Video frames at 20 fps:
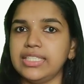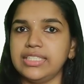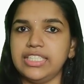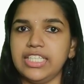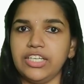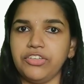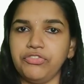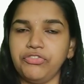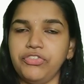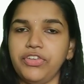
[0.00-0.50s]
a
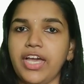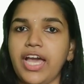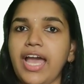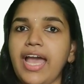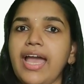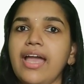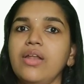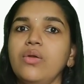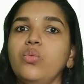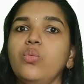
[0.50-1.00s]

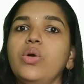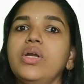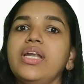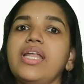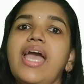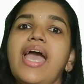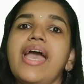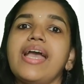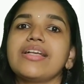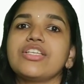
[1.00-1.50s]
dravya and
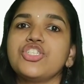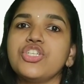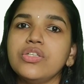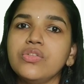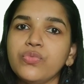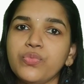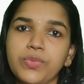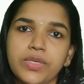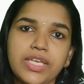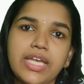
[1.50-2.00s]
what
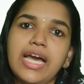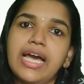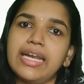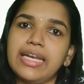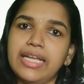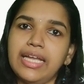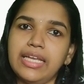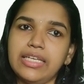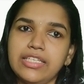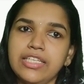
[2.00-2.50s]
actions we
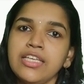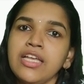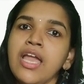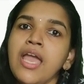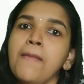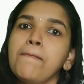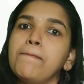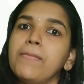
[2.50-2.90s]
are getting,